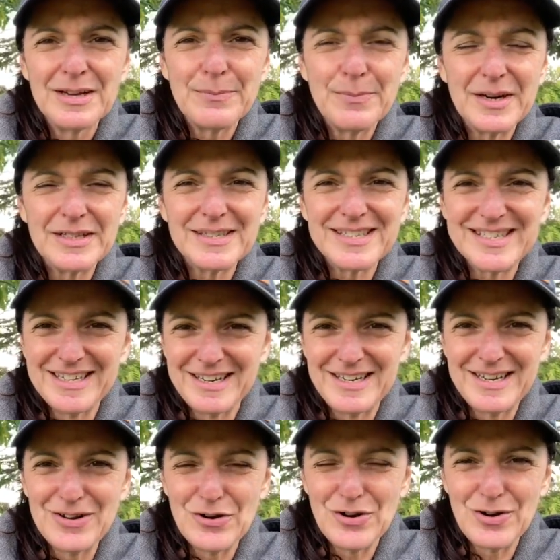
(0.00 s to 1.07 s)
but
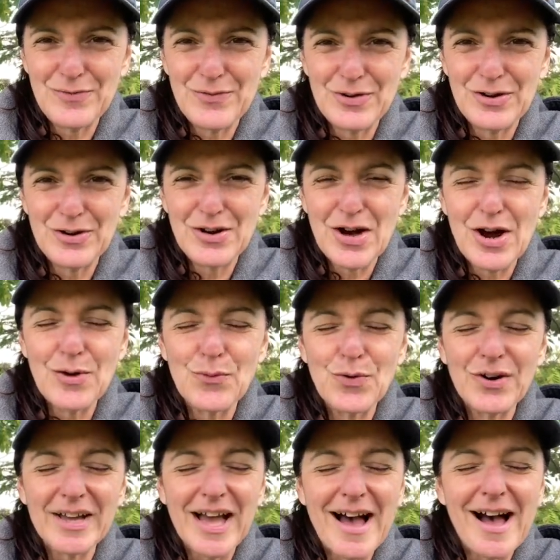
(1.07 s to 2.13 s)
starting off on I
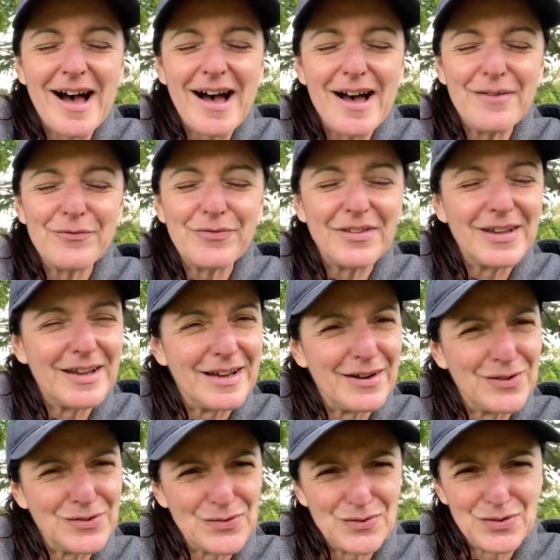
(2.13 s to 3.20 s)
work half the
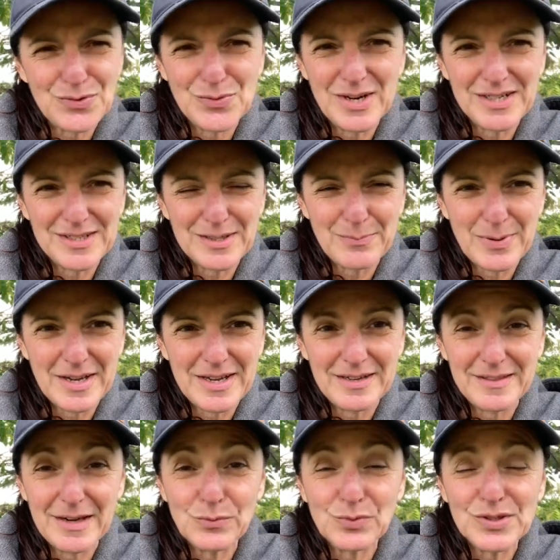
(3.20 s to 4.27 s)
hours for twice the pay.
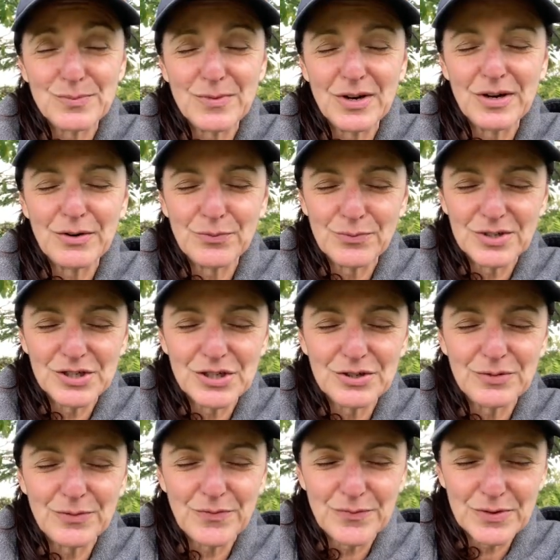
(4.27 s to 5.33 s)
That was my
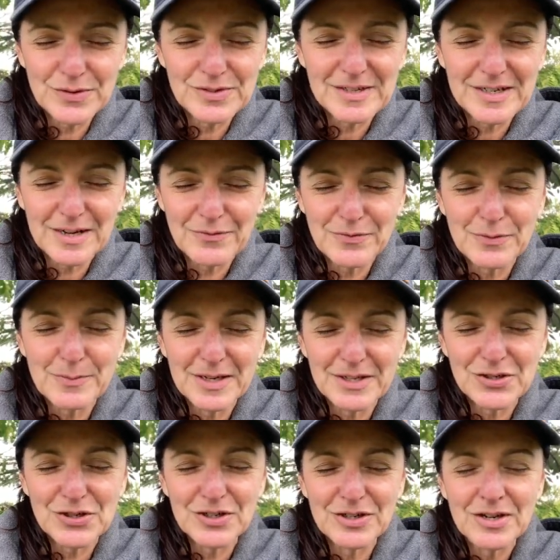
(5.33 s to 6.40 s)
original first
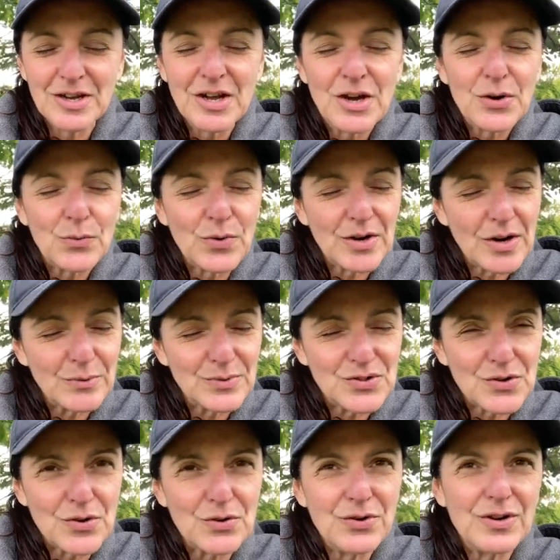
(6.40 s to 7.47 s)
affirmation when I was
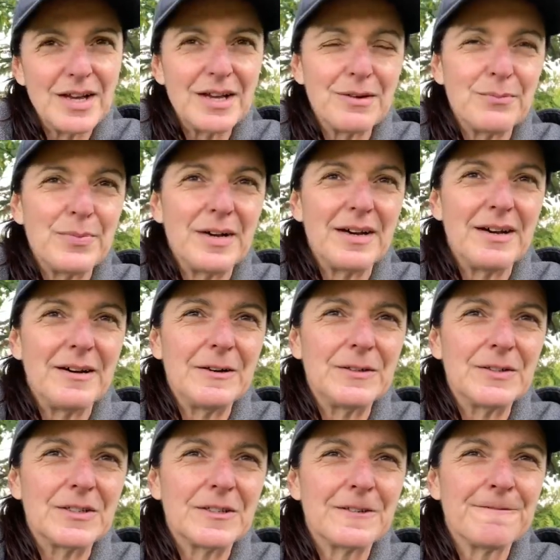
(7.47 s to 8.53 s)
earning
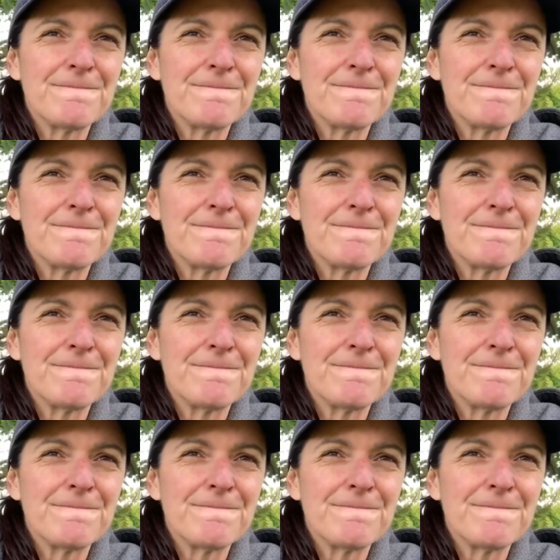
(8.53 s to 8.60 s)
about